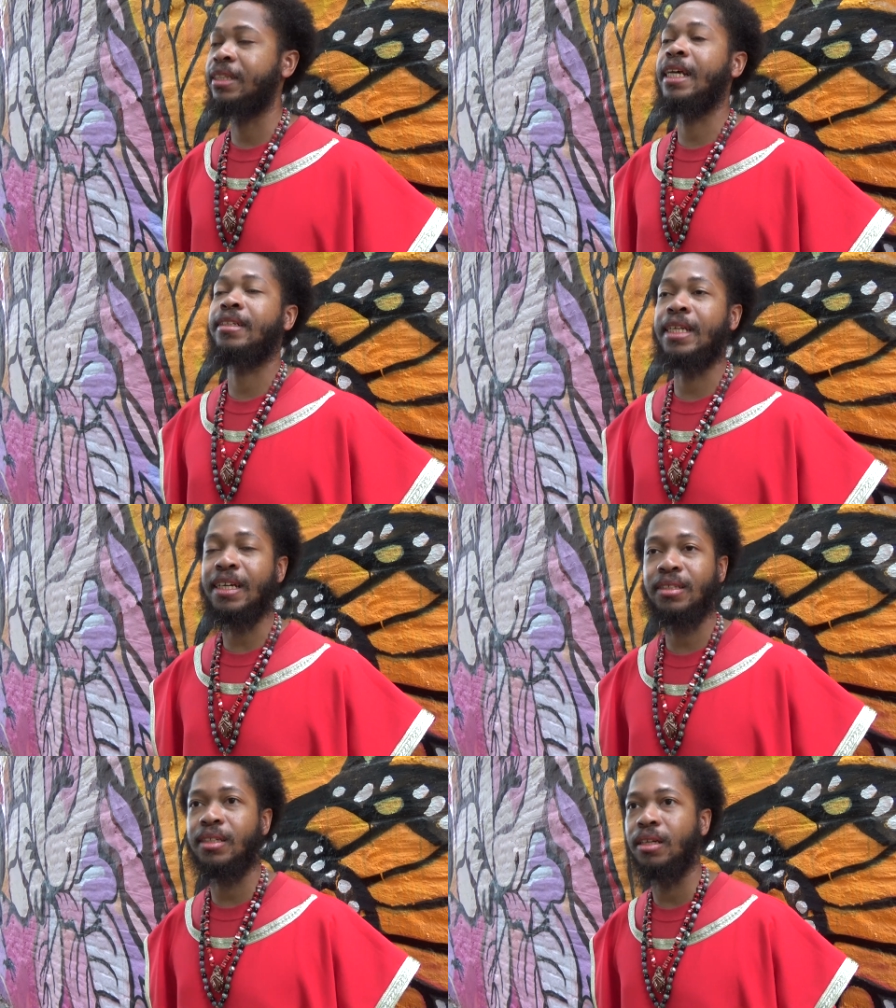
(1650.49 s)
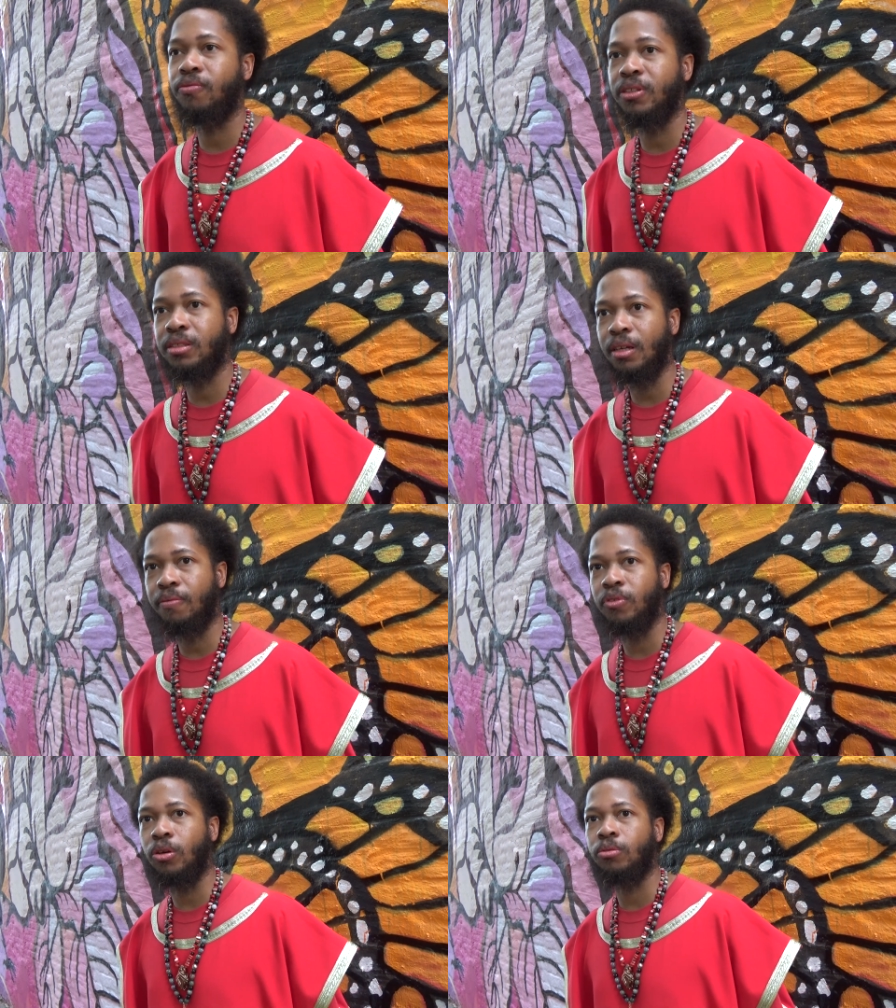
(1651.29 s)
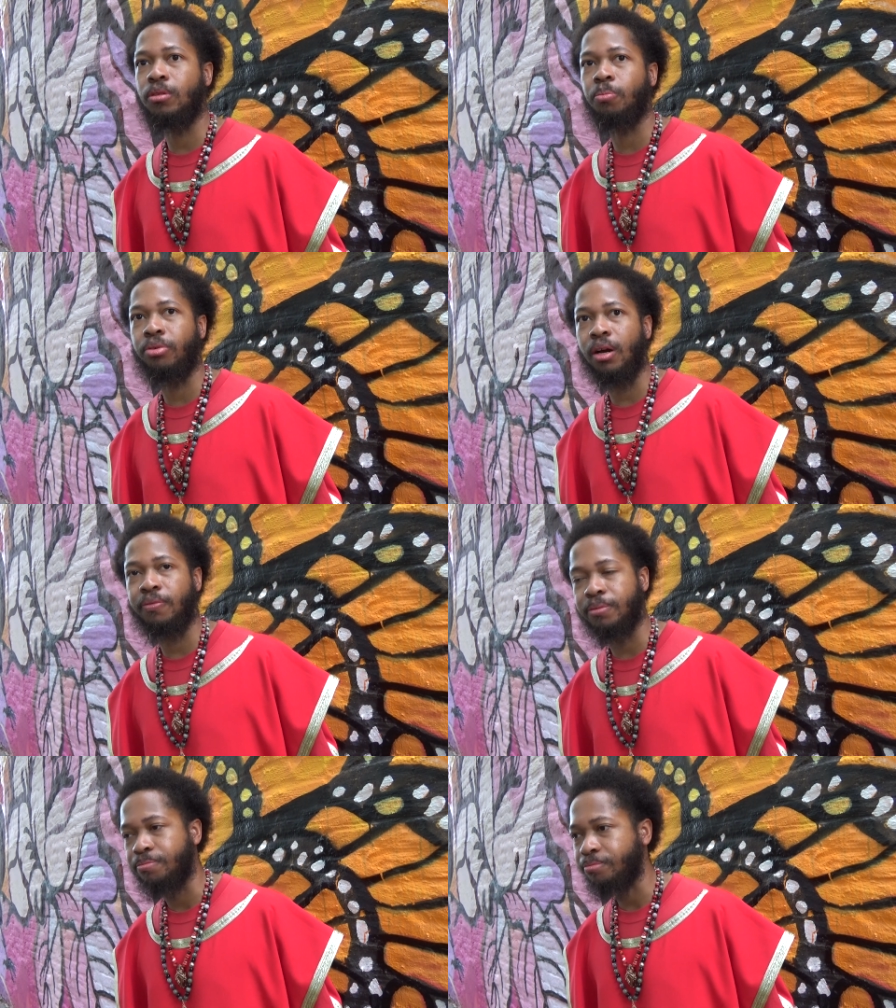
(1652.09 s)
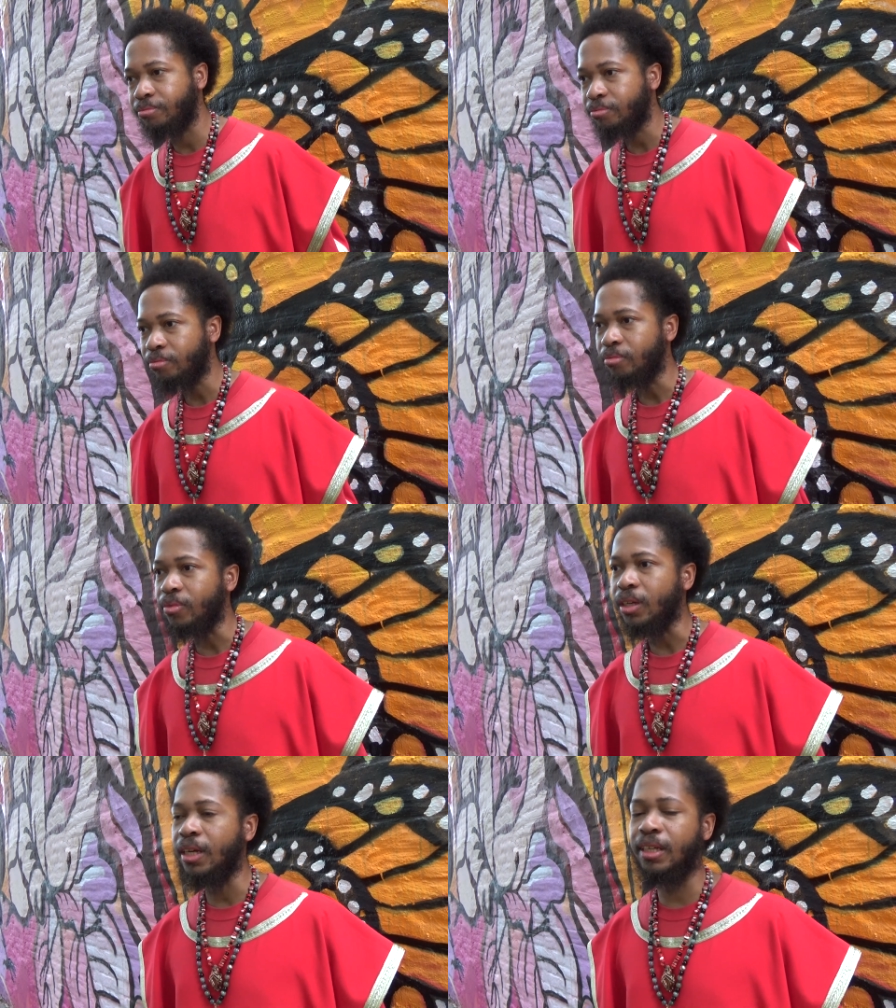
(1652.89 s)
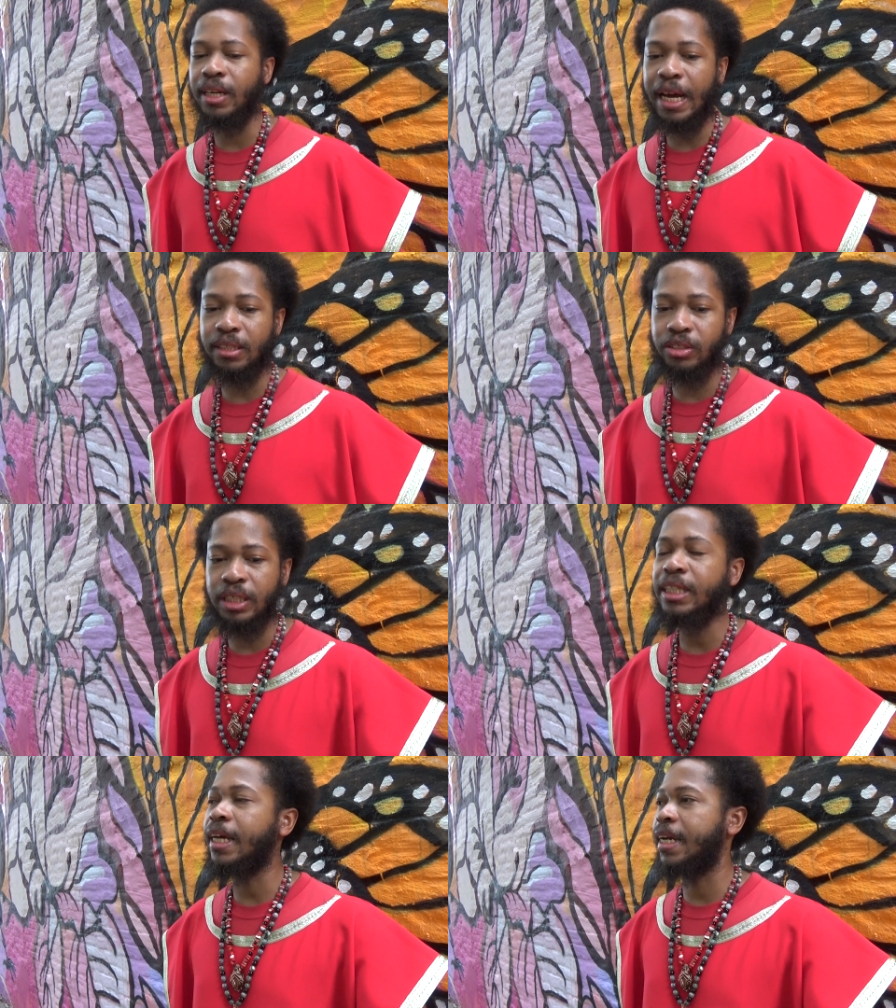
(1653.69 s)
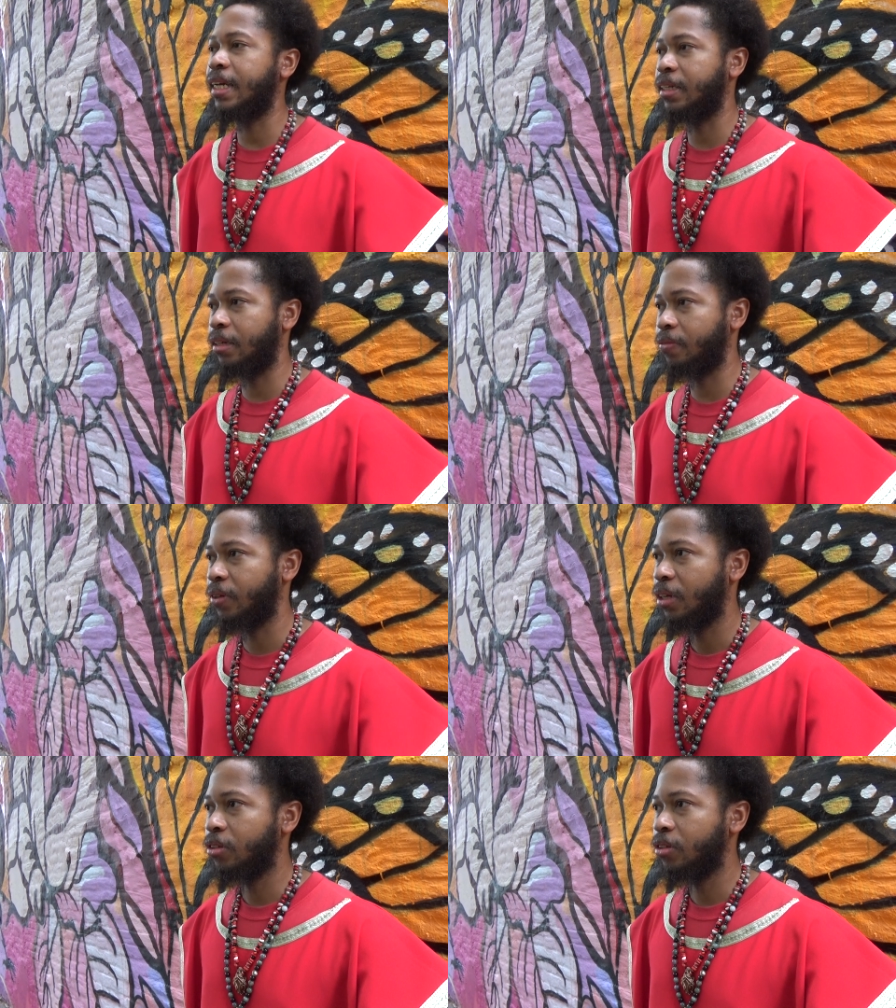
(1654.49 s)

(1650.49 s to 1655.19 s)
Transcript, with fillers: That that's a gift itself. You know, the prophet Elijah, he had that gift.